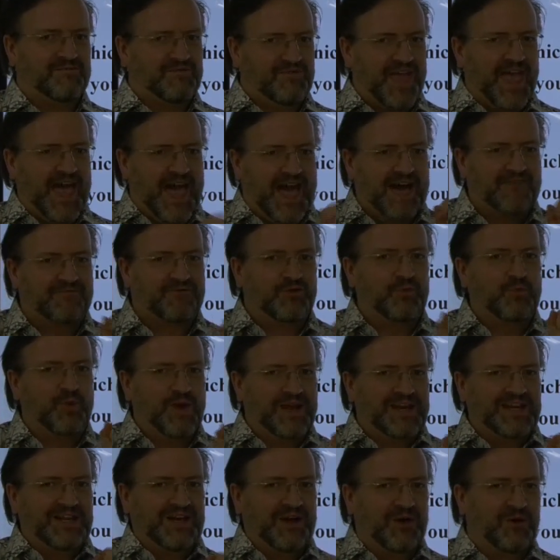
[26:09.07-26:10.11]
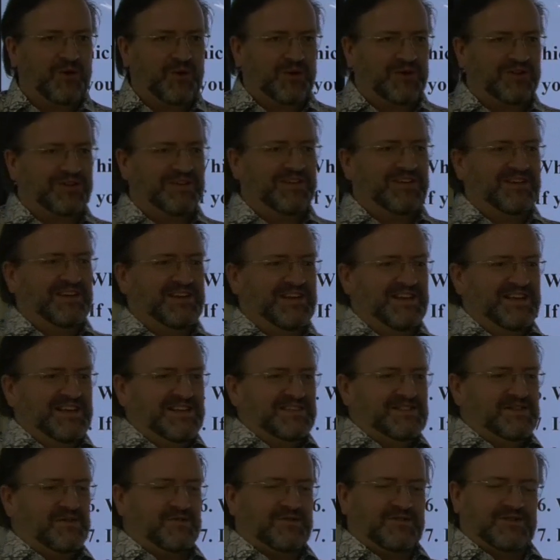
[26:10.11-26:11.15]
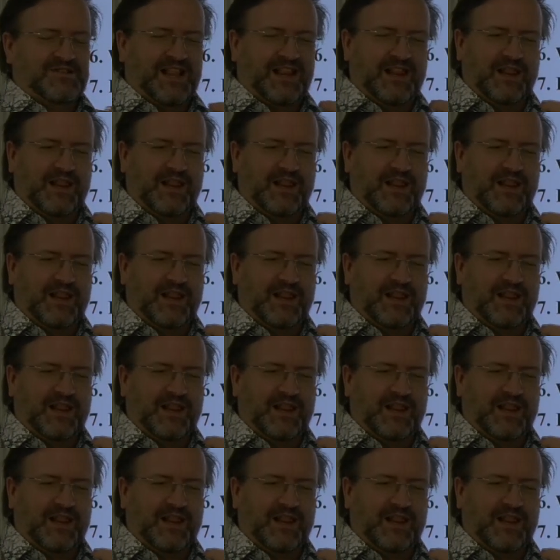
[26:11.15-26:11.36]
If they have to win gold, so there's a